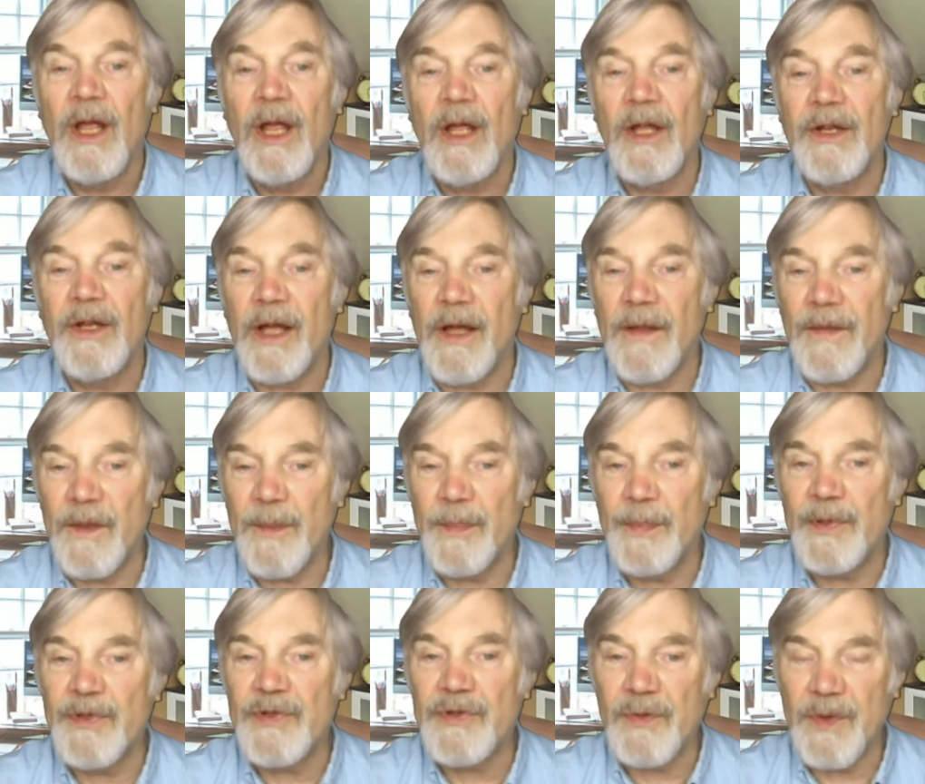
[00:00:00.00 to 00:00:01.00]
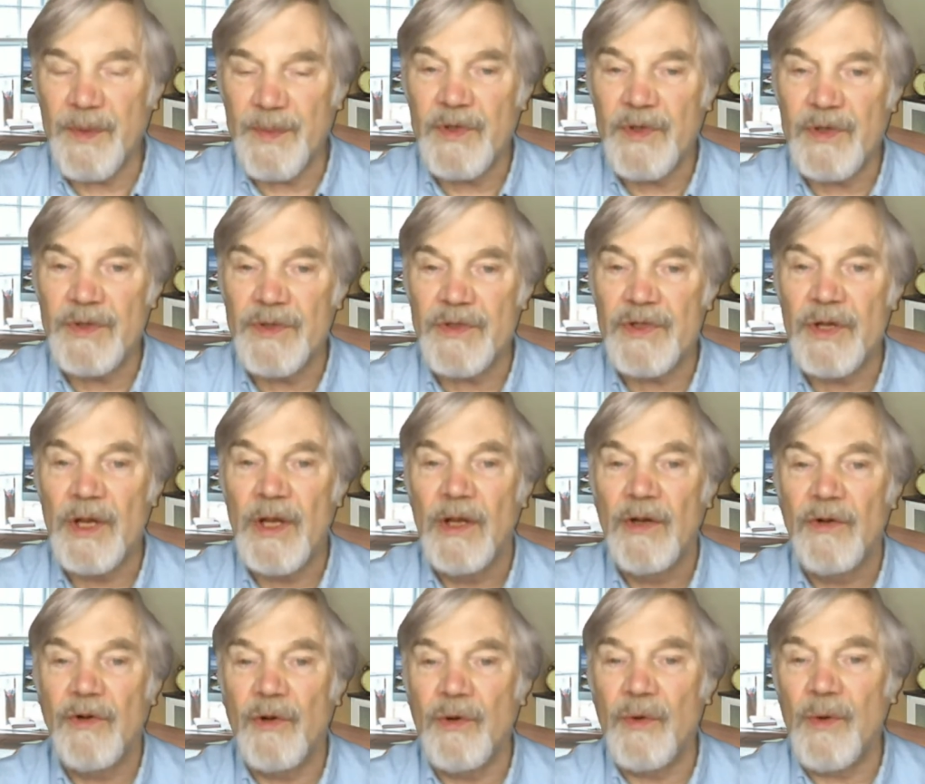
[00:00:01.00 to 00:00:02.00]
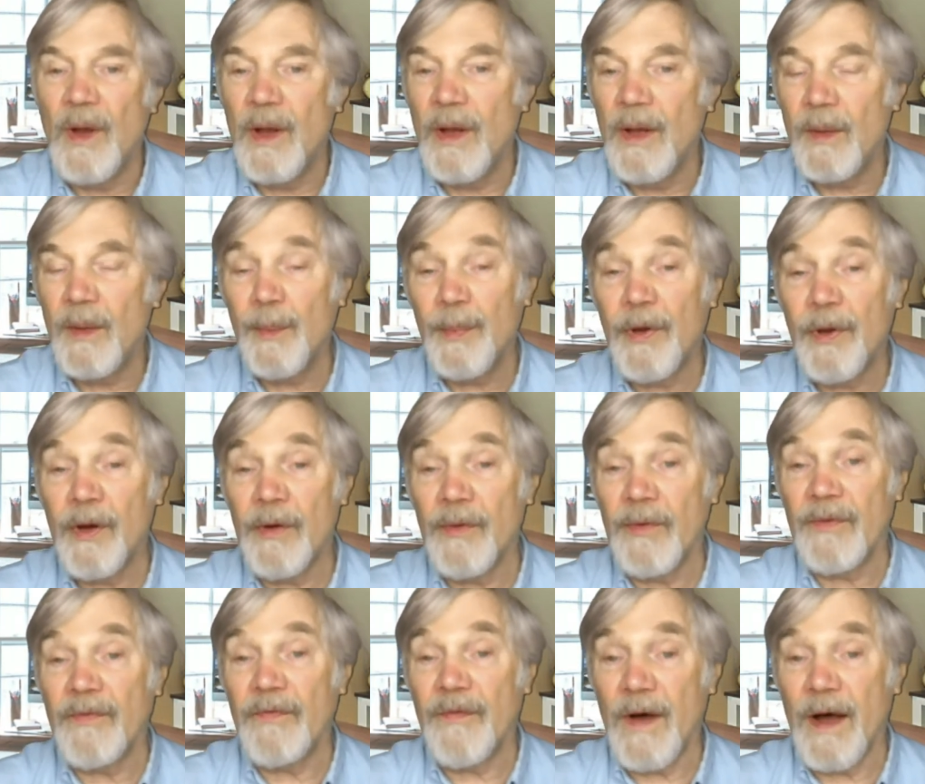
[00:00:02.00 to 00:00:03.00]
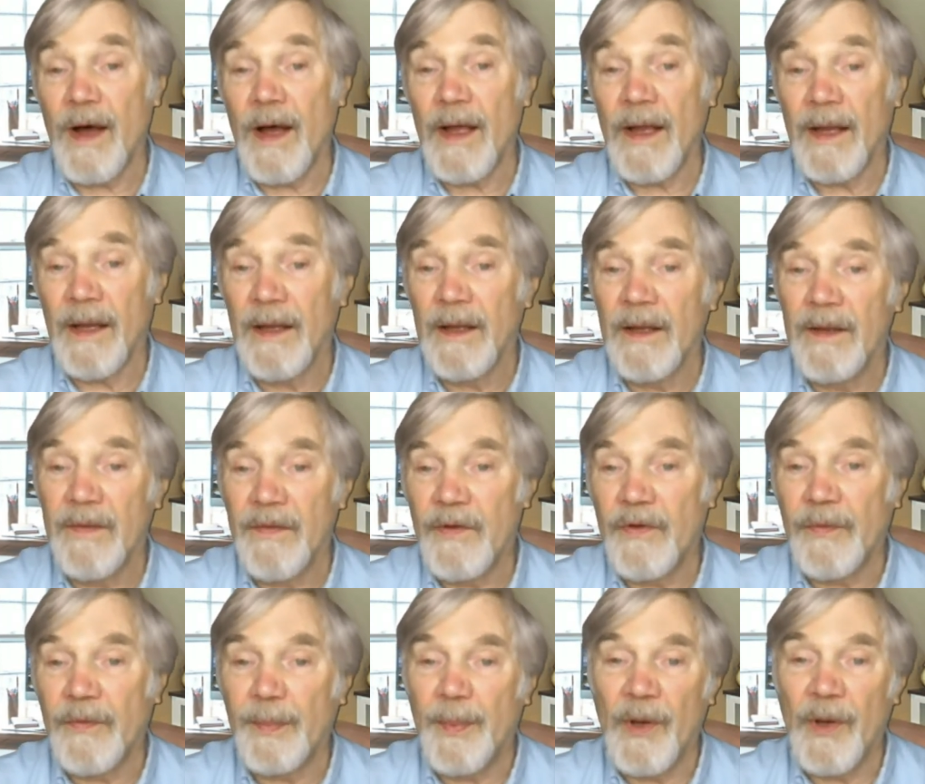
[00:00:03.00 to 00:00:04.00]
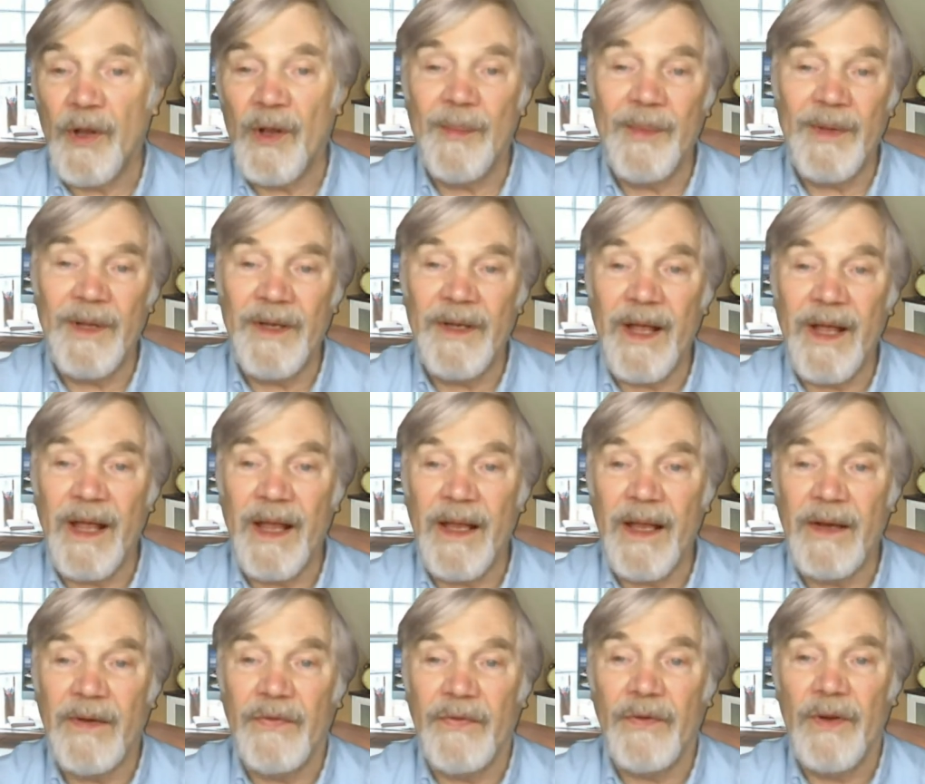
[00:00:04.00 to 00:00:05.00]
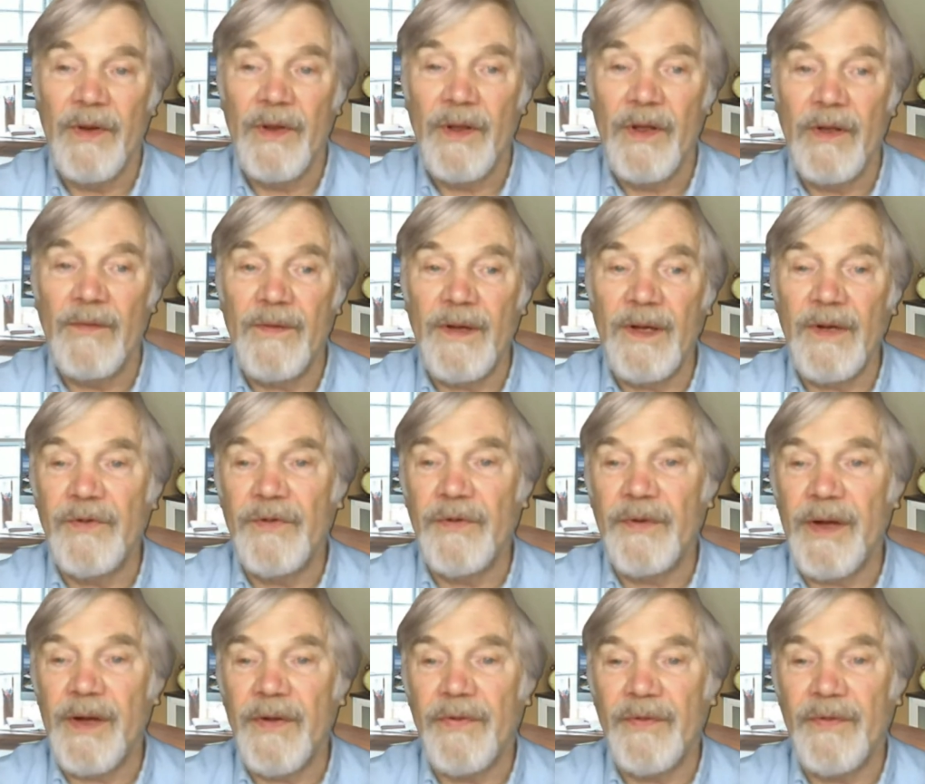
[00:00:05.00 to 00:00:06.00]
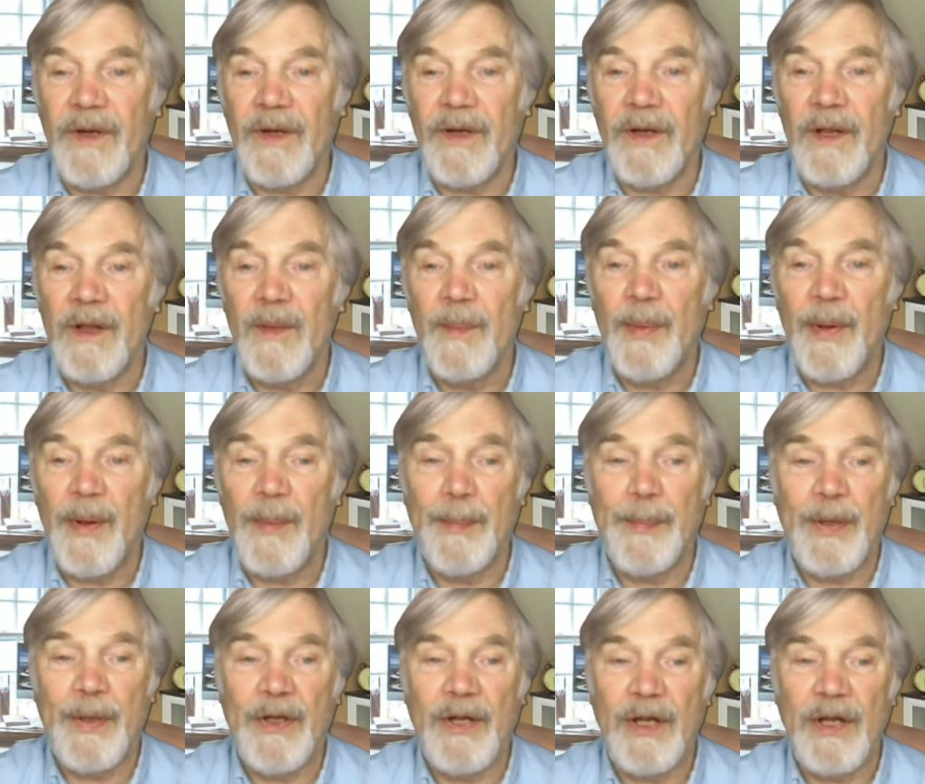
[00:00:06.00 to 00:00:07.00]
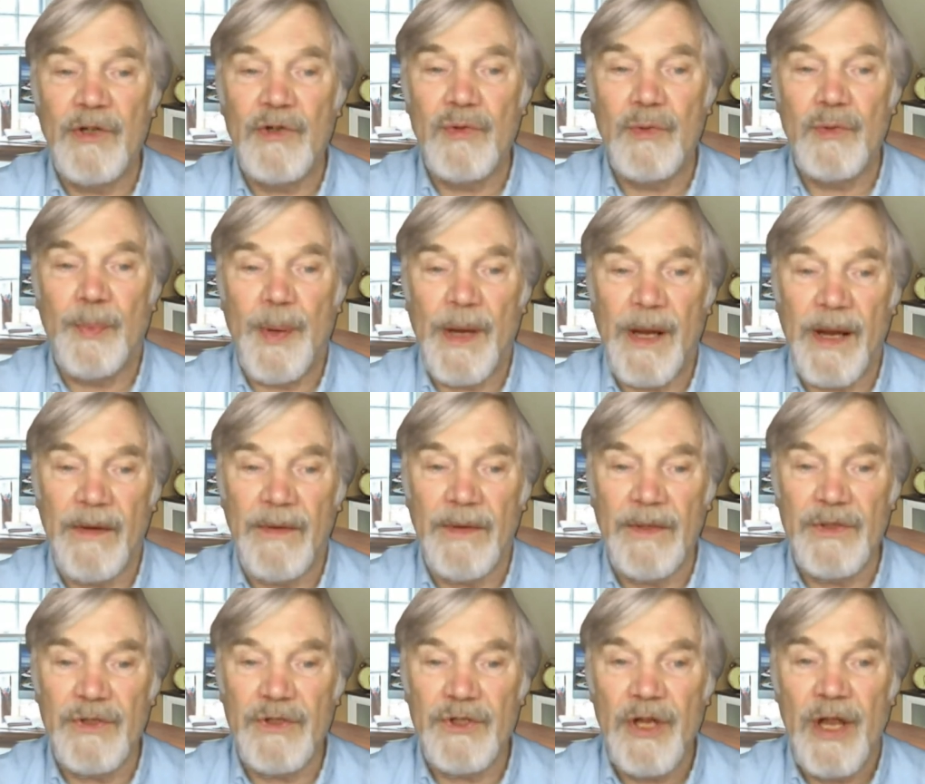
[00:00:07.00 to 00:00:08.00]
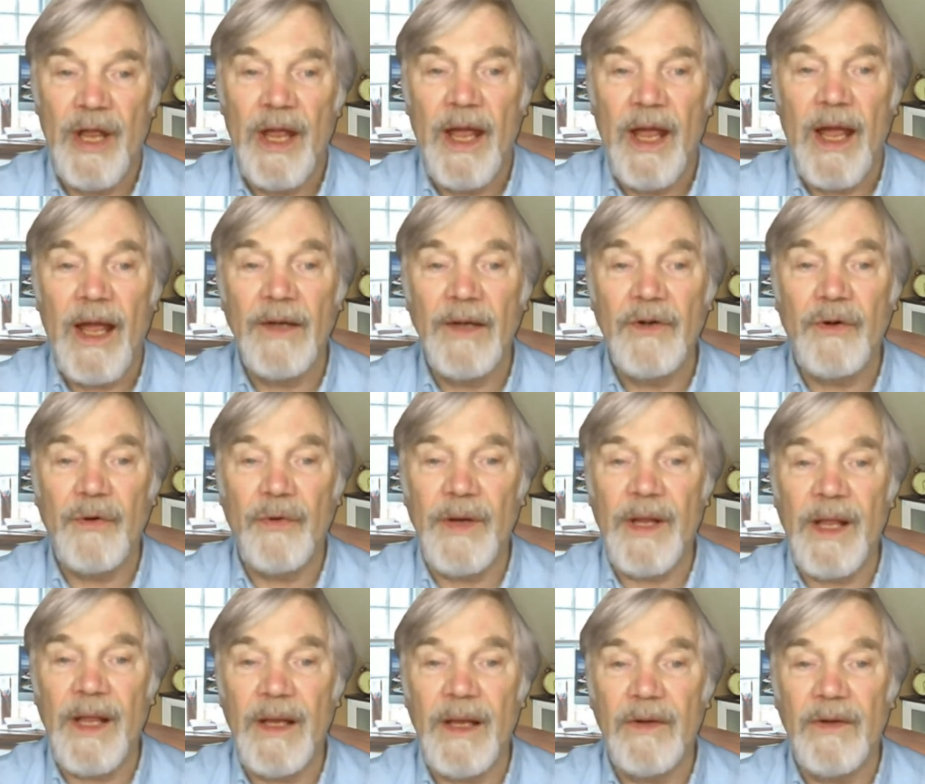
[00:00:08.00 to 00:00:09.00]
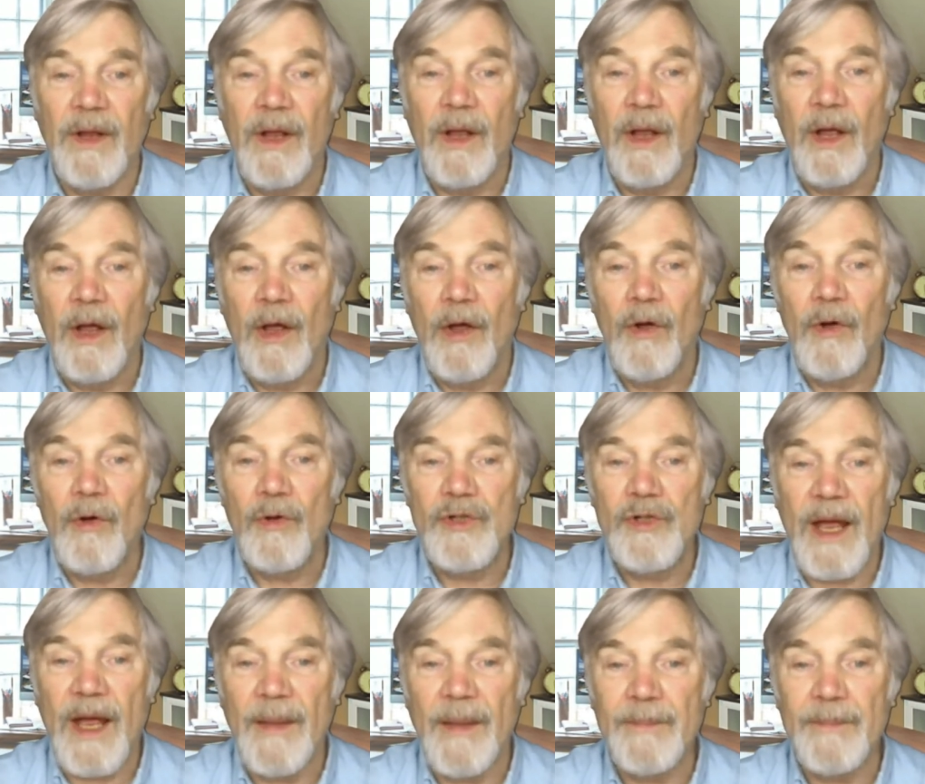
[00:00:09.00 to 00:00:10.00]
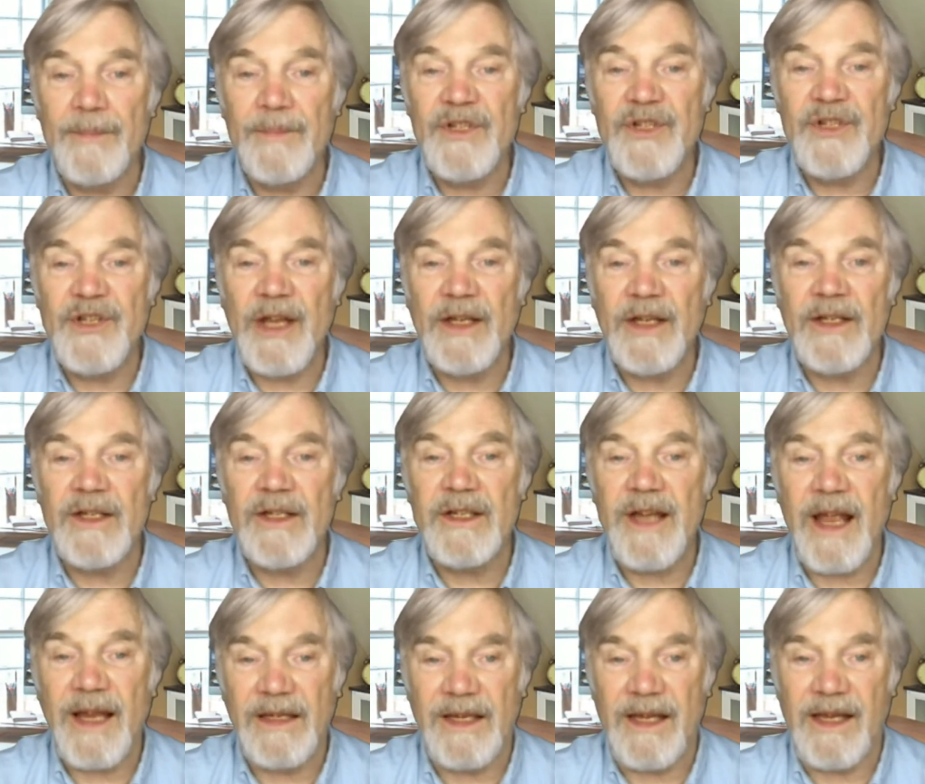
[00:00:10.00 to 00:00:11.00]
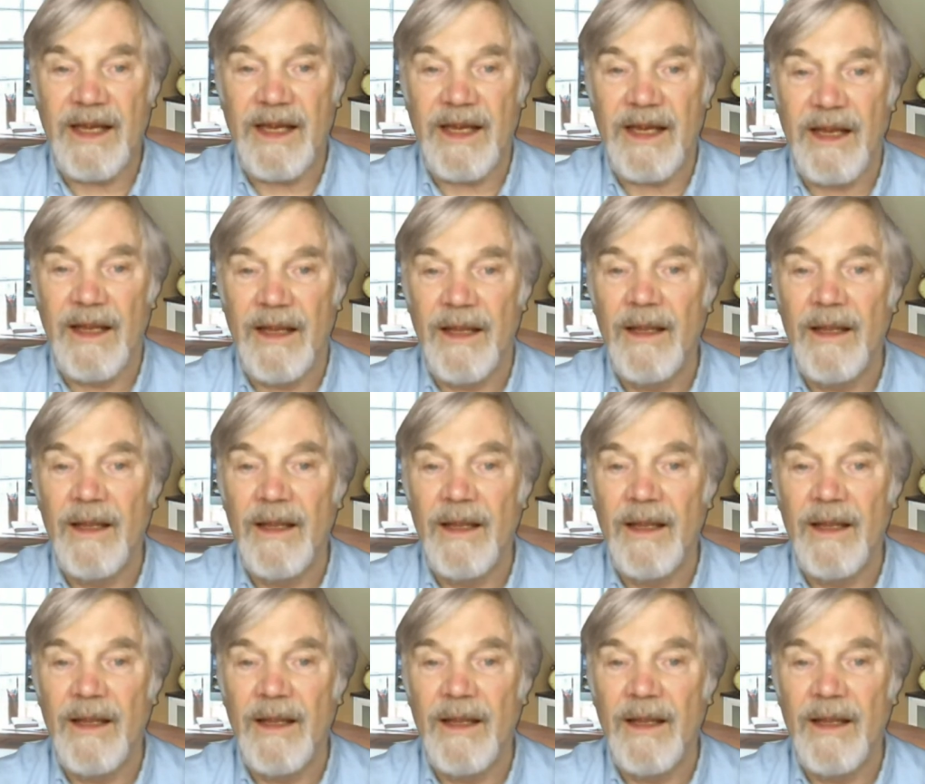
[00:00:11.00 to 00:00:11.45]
and other prescriptions to purify the sperm and eggs of interested potential parents and create Uttam Santati,